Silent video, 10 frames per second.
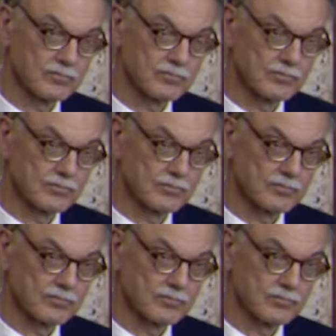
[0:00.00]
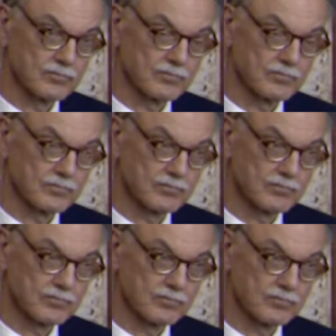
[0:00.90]

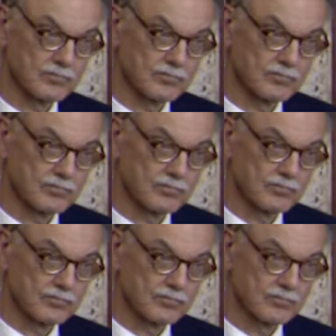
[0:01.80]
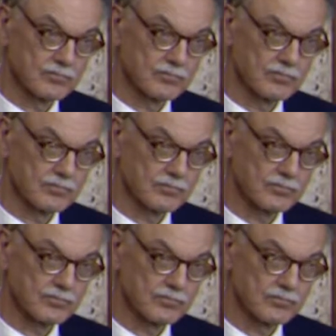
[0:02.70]

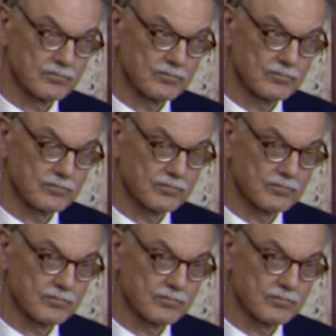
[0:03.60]
[no speech]